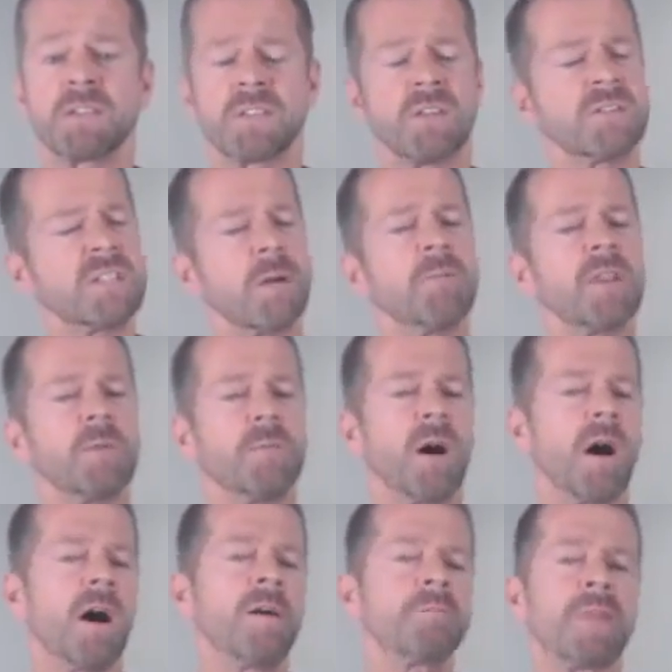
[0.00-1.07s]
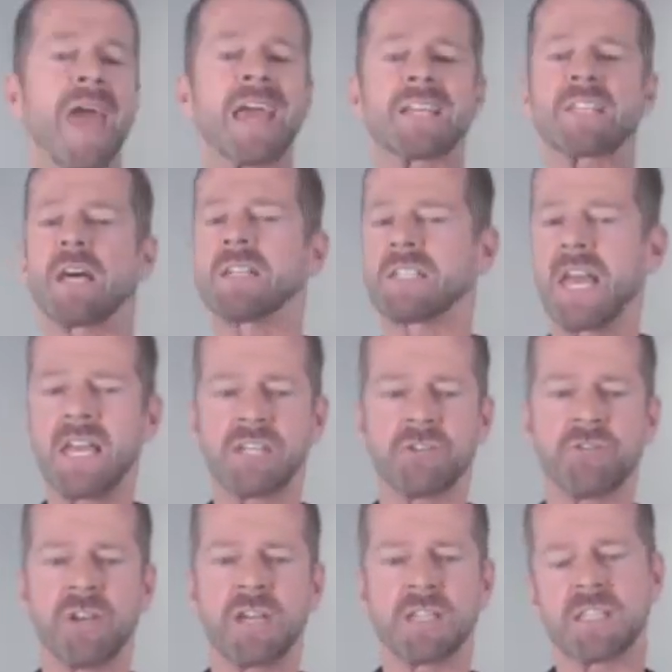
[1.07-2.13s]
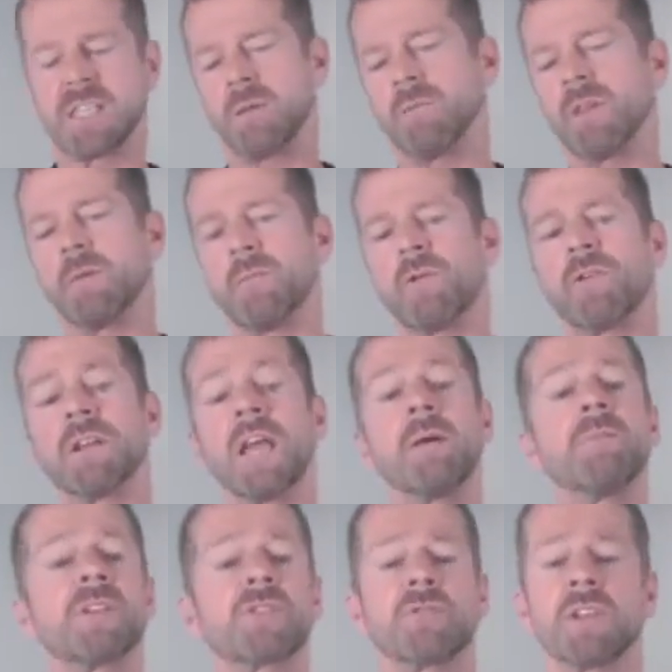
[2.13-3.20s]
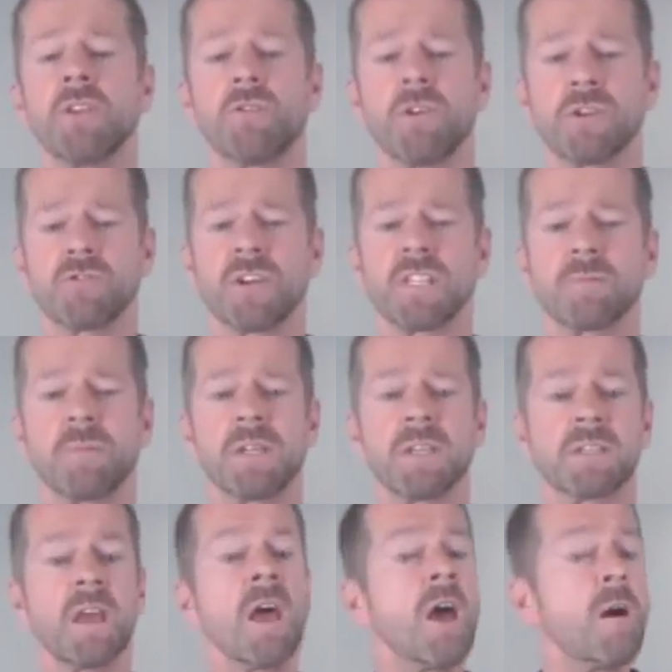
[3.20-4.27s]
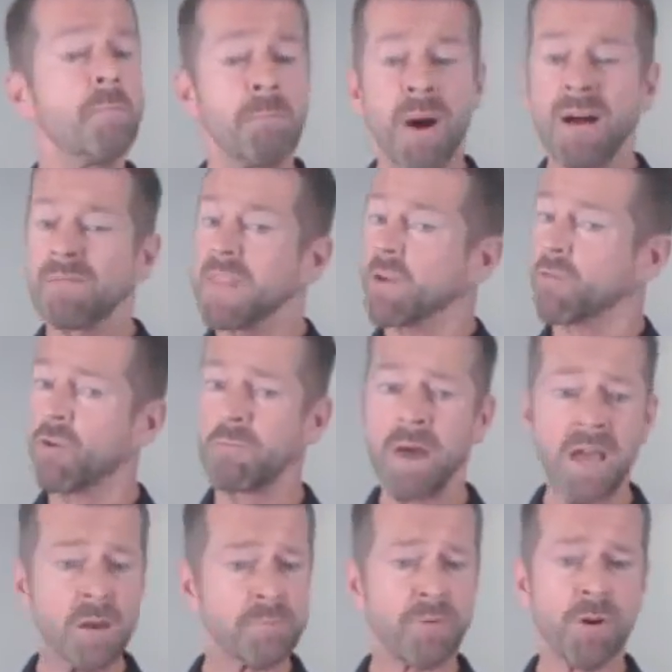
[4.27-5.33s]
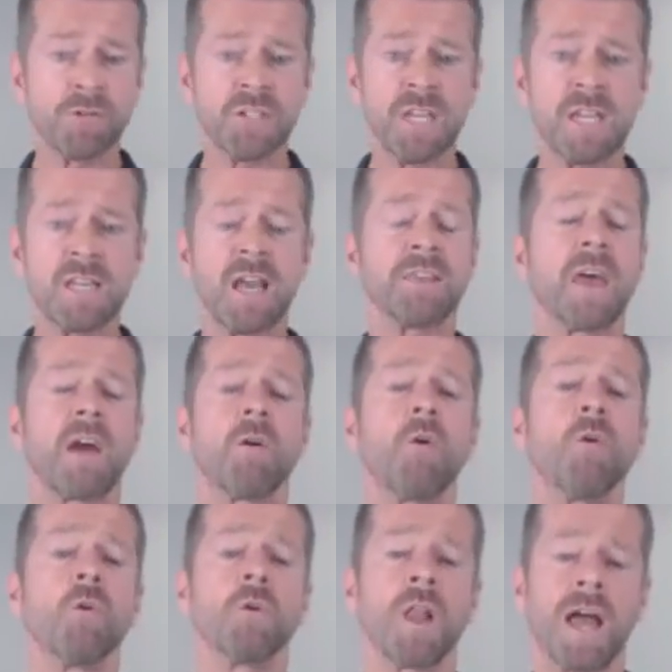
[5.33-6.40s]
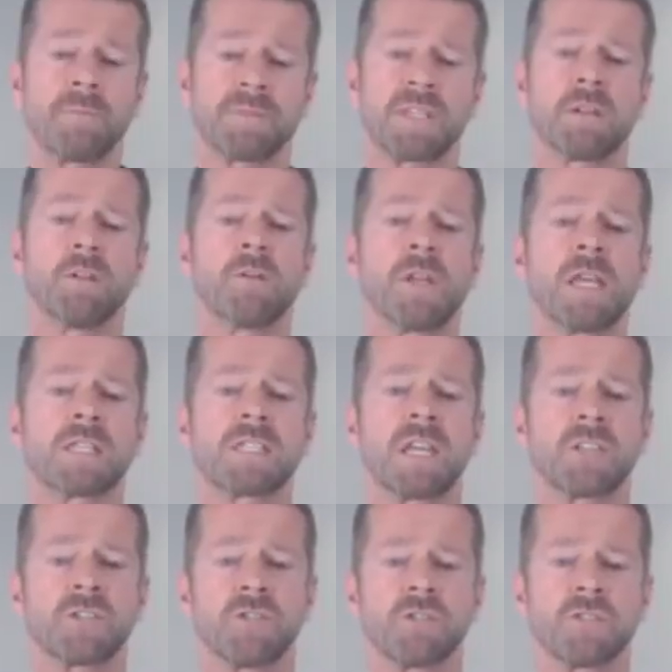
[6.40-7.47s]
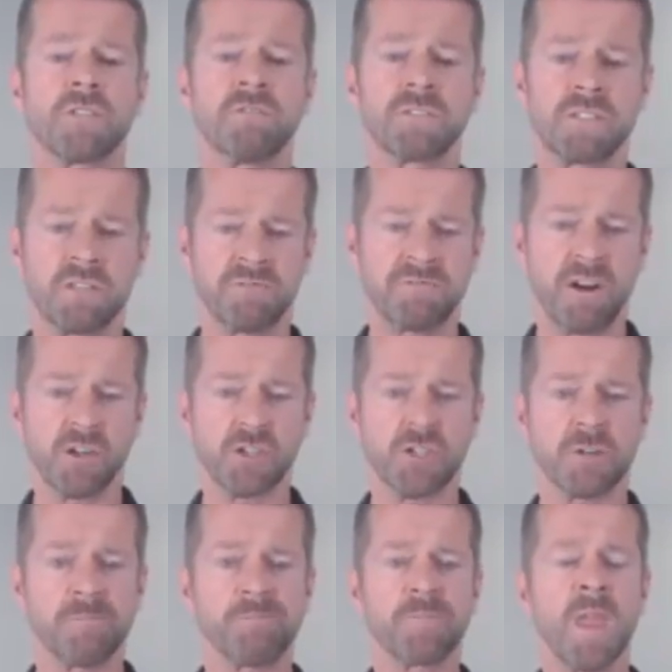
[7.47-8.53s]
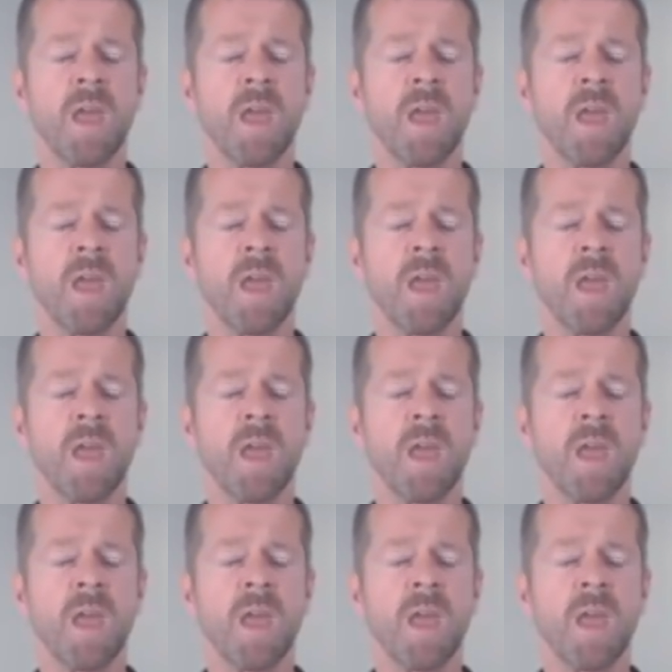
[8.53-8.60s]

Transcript: So some of them are excitatory and some of them are inhibitory neurotransmitters, but they're all made of protein and they're all absolutely essential to function.